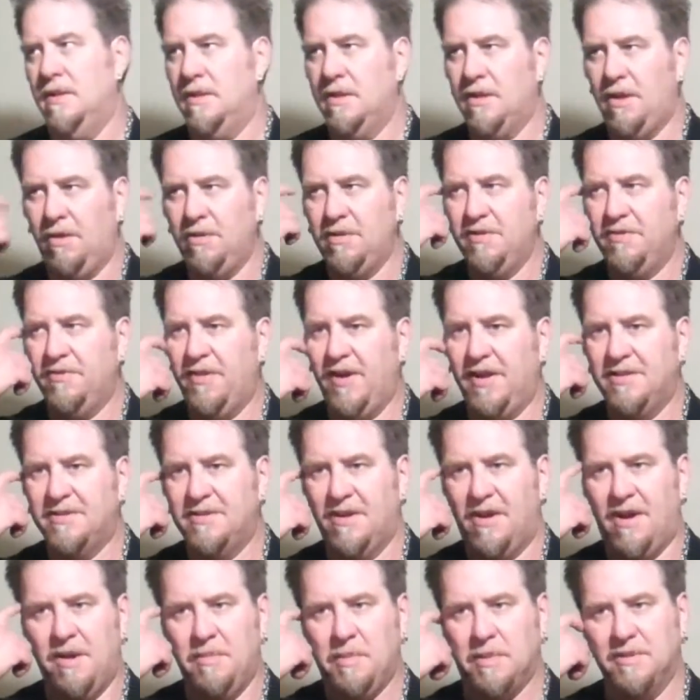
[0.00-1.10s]
larger frets are
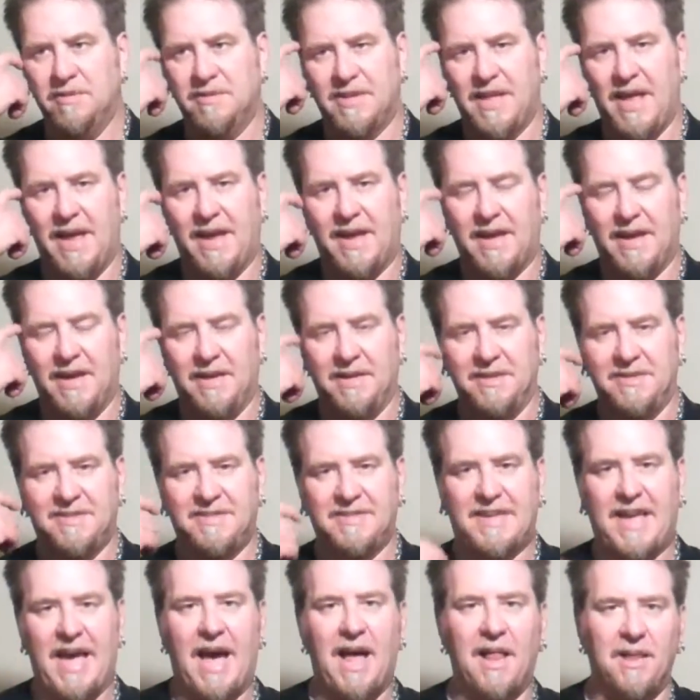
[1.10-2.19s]
almost like a
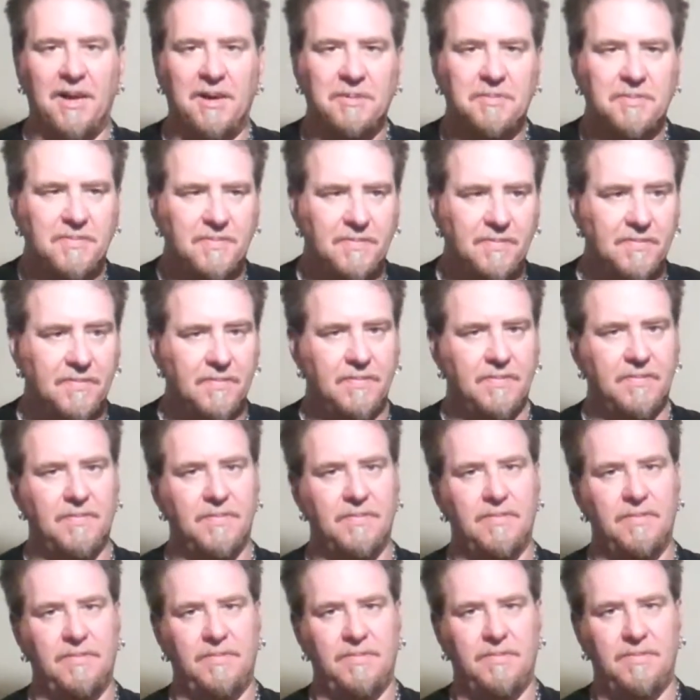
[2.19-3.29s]
scallop,
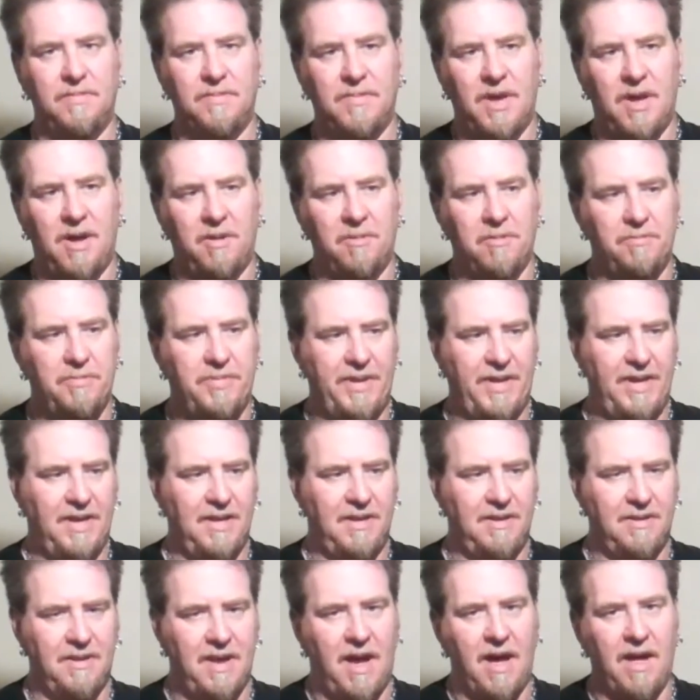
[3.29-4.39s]

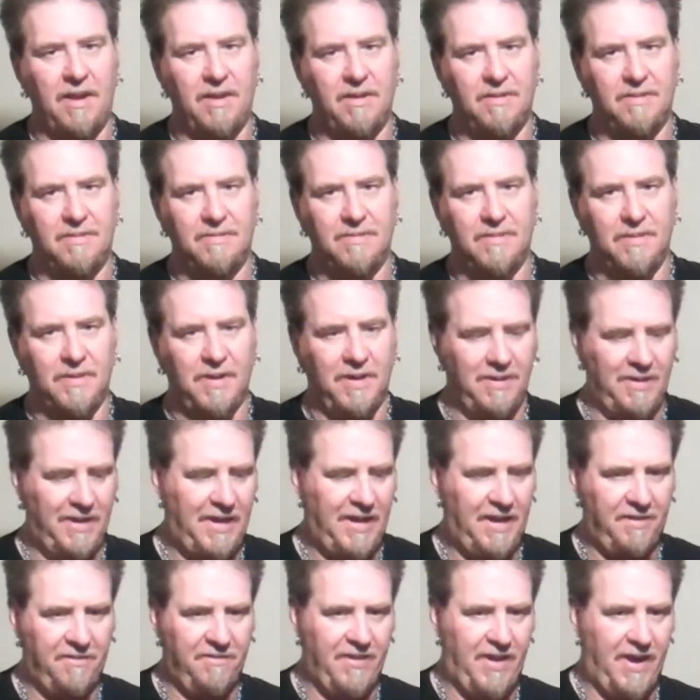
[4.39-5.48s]
albeit not an
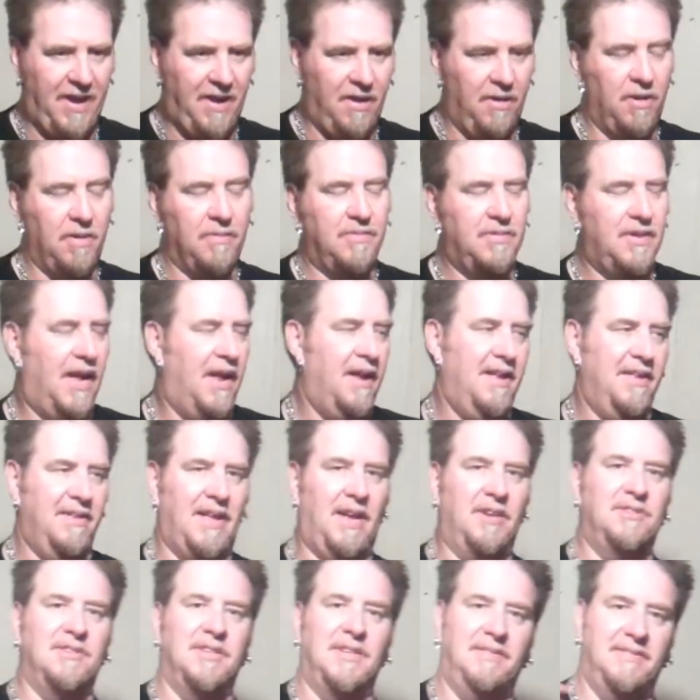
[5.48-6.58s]
EVH, or I
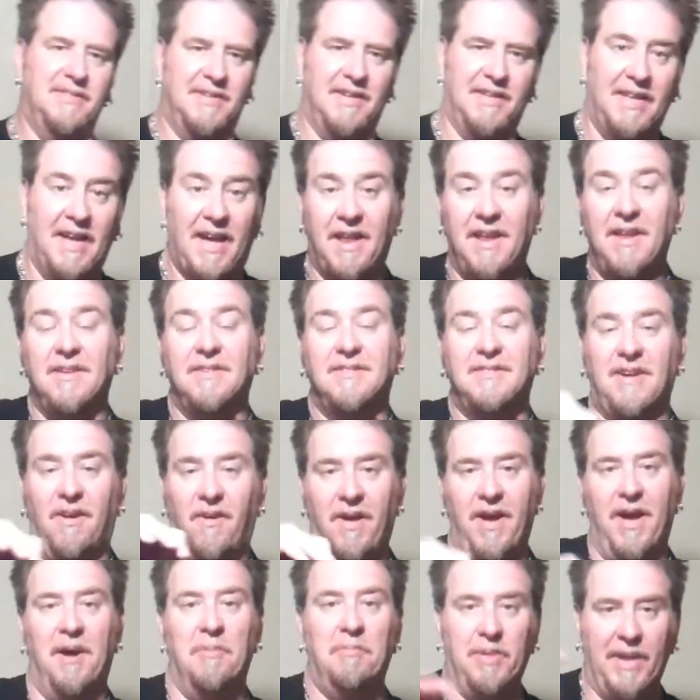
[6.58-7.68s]
shouldn't have said that.
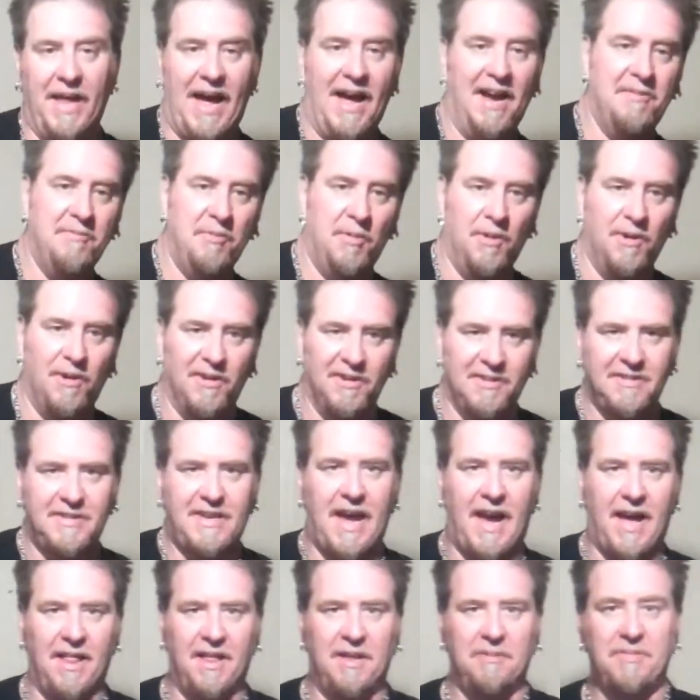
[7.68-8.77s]
Sorry, a Blackmore
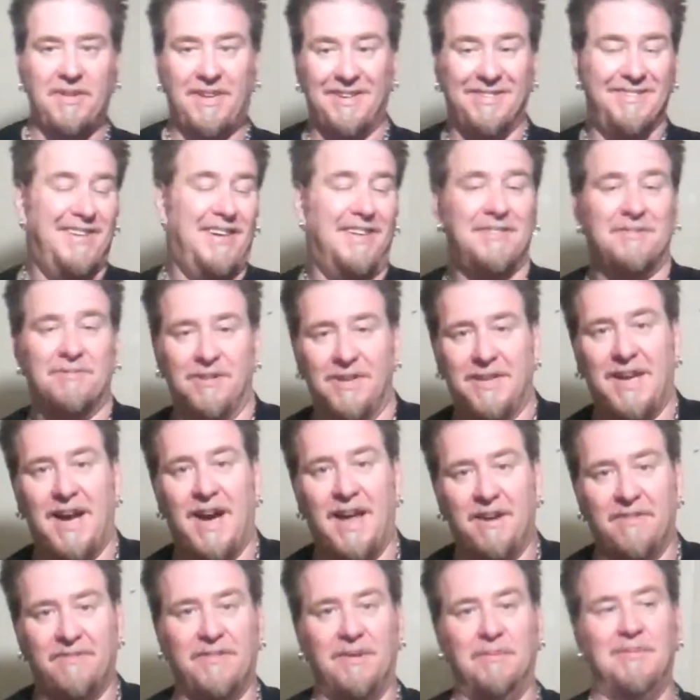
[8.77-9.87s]
scallop, because that's where he
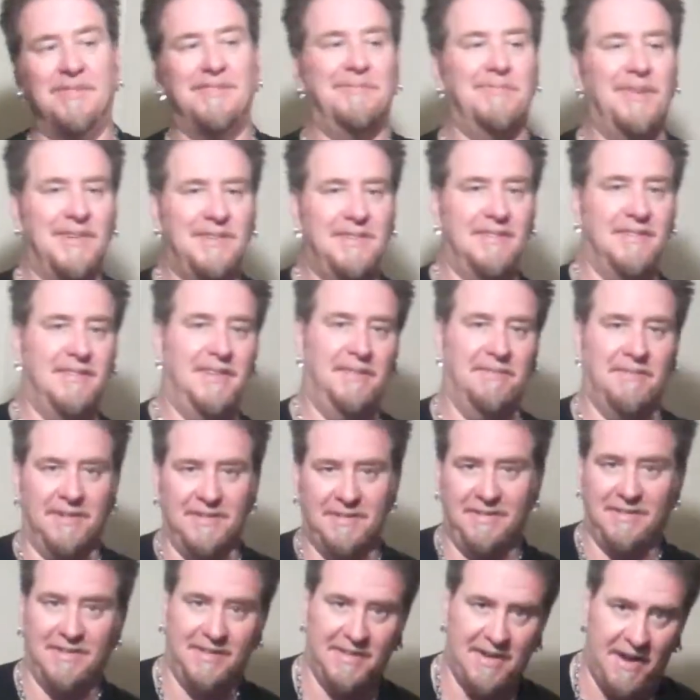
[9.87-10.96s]
got it from, as much as he
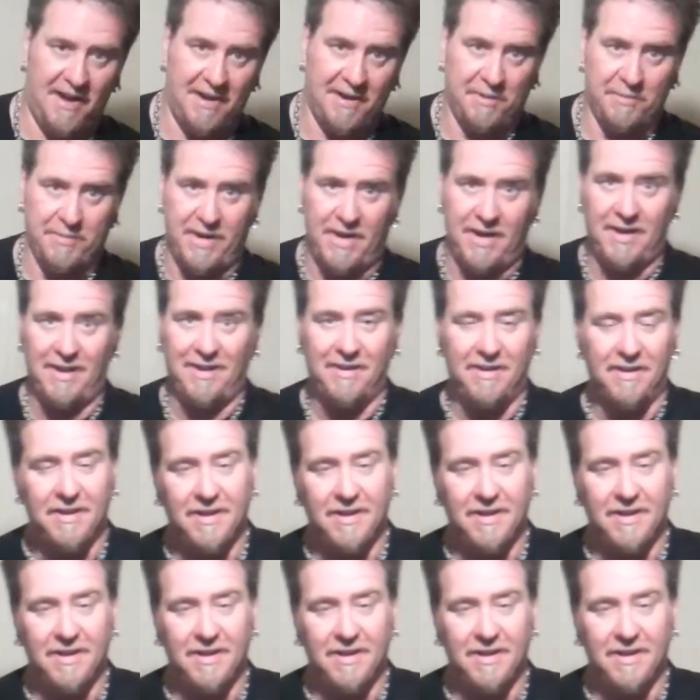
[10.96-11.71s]
wants to talk about it.